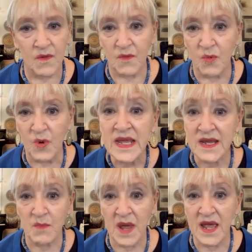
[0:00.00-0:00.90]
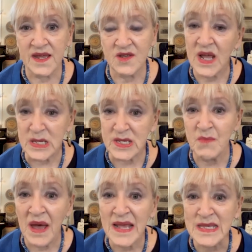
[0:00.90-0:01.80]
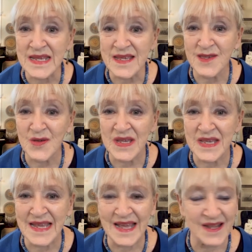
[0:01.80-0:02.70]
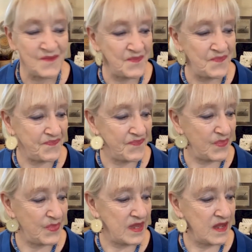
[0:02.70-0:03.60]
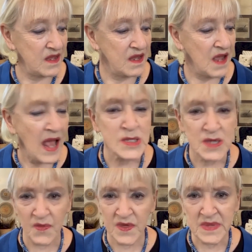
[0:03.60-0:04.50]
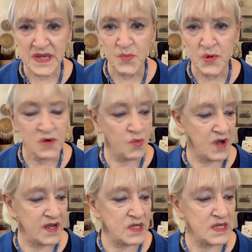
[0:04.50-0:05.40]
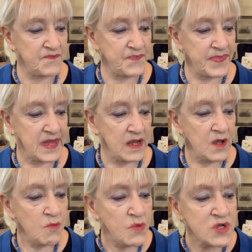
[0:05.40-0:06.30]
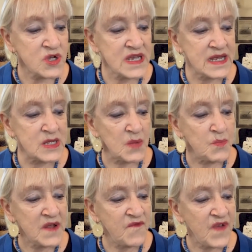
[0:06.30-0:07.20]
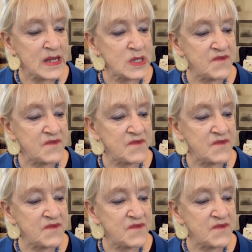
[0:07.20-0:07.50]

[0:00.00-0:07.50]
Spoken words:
"We can make Tussie Mussies," Susie said. "I saw them in a book once. Rich kids in big fancy